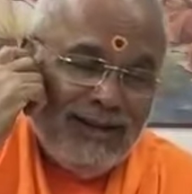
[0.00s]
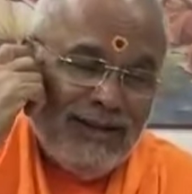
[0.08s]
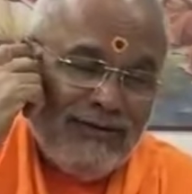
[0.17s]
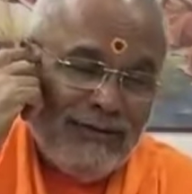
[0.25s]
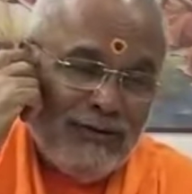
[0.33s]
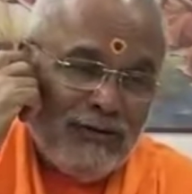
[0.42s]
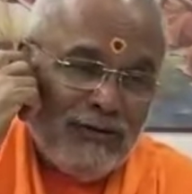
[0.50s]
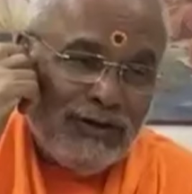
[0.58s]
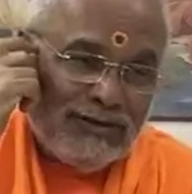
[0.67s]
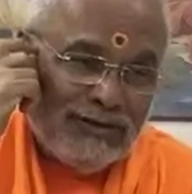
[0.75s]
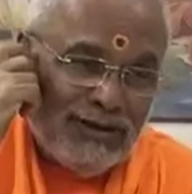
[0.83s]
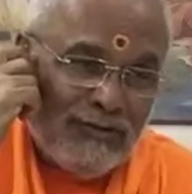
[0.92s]
have a new
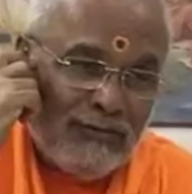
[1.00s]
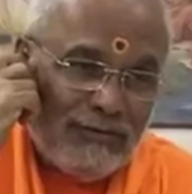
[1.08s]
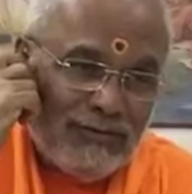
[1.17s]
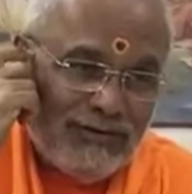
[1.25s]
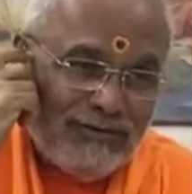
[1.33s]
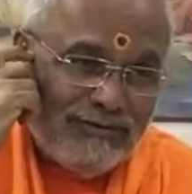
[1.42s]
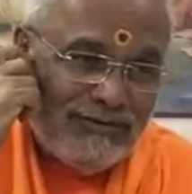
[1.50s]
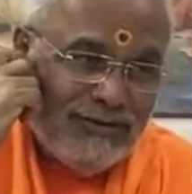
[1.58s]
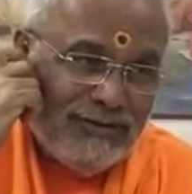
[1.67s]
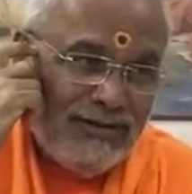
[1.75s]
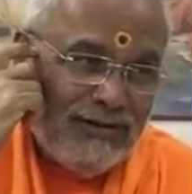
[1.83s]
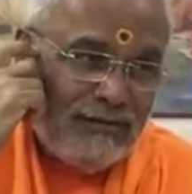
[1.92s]
example.
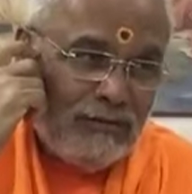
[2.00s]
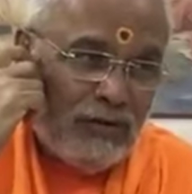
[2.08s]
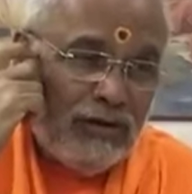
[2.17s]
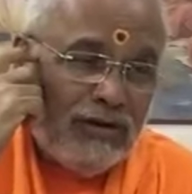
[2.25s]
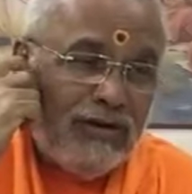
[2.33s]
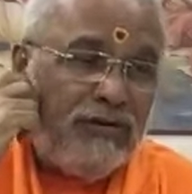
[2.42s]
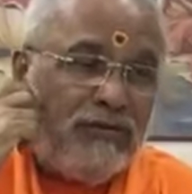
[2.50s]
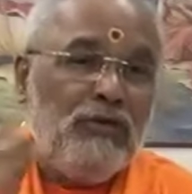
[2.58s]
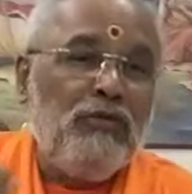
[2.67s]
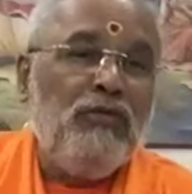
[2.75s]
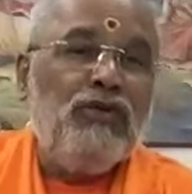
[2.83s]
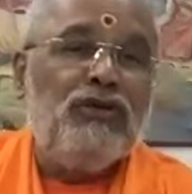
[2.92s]
What is
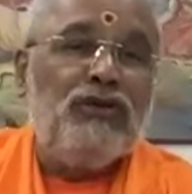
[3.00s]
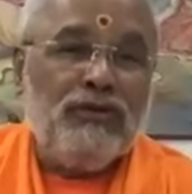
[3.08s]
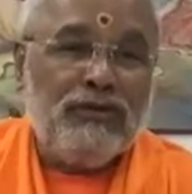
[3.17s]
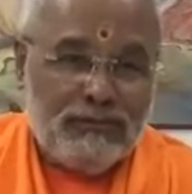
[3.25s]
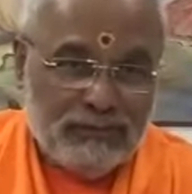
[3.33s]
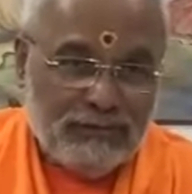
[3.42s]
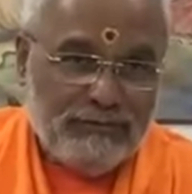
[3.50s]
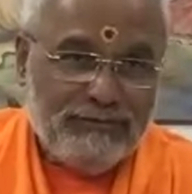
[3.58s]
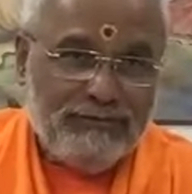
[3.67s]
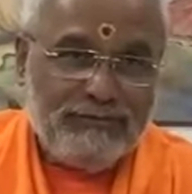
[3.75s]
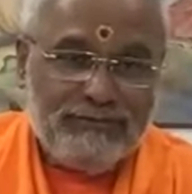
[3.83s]
mumukshutvam?